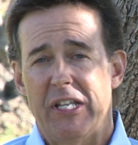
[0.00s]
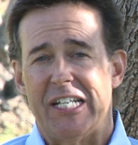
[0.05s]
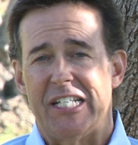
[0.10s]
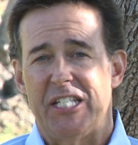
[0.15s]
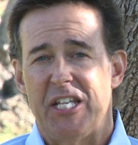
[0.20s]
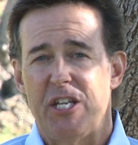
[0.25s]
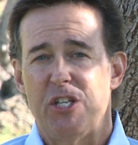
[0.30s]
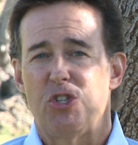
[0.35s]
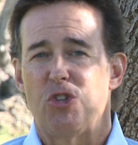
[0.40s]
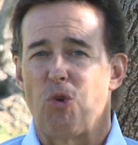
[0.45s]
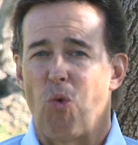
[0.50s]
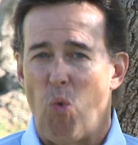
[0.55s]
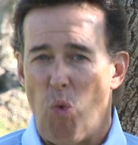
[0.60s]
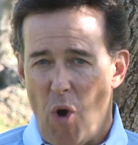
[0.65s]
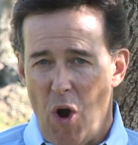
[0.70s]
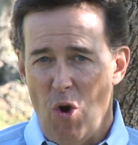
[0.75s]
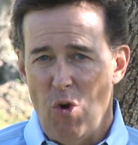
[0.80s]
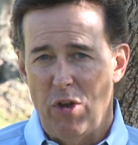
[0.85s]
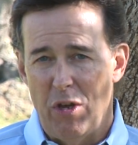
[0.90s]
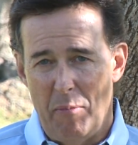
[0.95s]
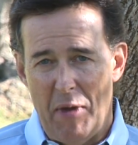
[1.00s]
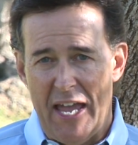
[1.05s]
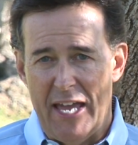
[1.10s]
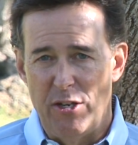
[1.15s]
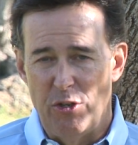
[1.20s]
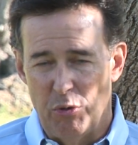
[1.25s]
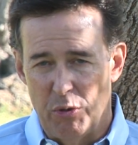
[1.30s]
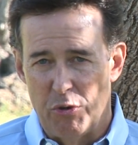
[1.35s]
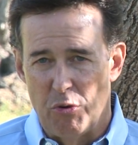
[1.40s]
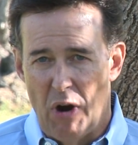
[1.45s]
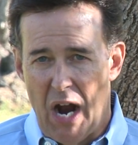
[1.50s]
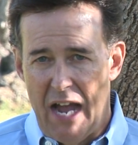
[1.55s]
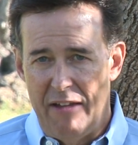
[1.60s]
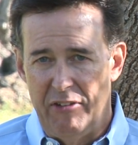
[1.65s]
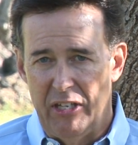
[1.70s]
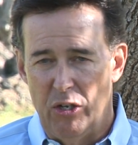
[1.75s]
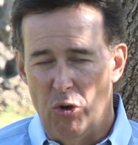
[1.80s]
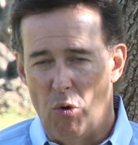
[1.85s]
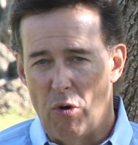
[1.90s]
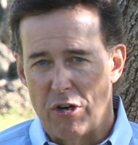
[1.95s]
to teach the whoa command to a
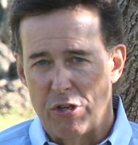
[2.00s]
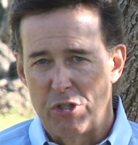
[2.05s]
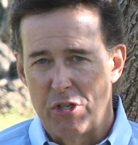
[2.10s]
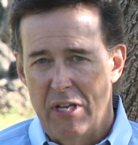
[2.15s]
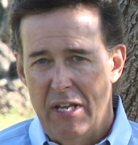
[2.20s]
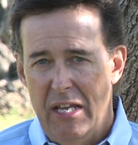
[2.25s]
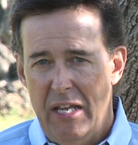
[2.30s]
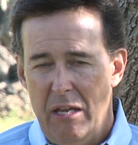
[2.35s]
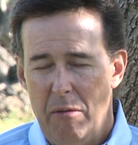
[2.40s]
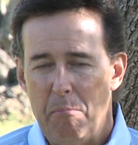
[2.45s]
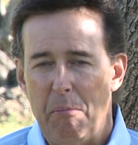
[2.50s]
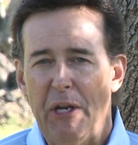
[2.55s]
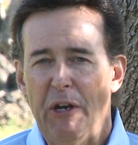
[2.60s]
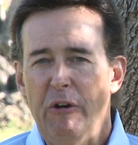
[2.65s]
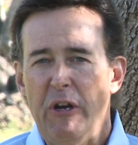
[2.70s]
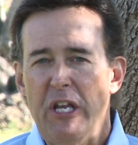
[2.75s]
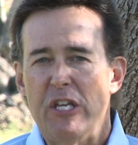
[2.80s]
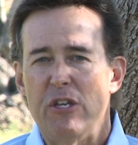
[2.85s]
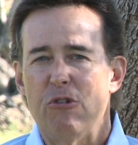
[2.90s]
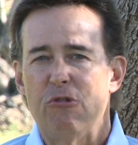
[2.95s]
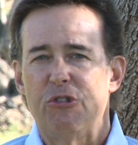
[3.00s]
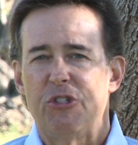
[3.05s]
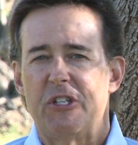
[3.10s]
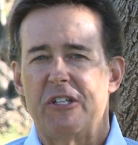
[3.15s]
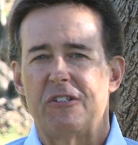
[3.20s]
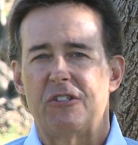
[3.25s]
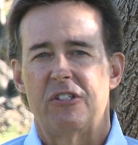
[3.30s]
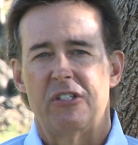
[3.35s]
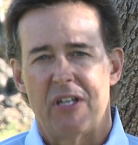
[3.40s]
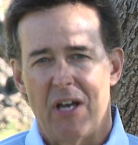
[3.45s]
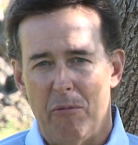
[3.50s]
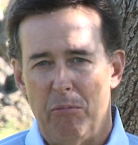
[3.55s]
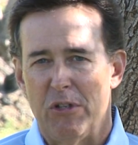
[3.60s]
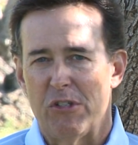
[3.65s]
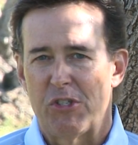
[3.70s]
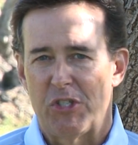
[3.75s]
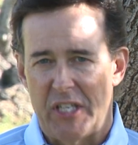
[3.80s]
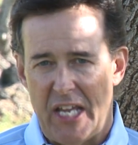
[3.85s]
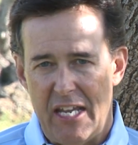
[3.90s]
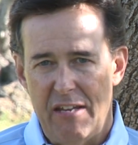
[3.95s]
driving horse, Beery used his double
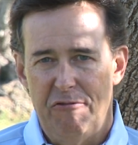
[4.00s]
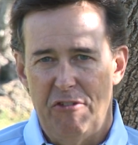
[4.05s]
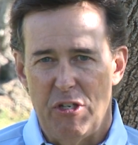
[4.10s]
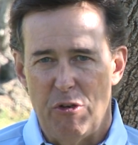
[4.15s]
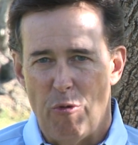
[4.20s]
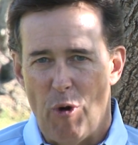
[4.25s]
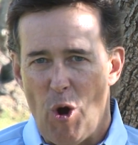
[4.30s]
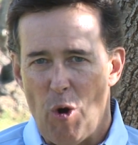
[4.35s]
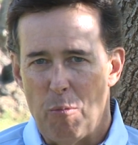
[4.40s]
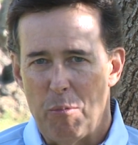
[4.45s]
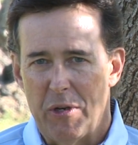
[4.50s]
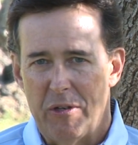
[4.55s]
safety rope.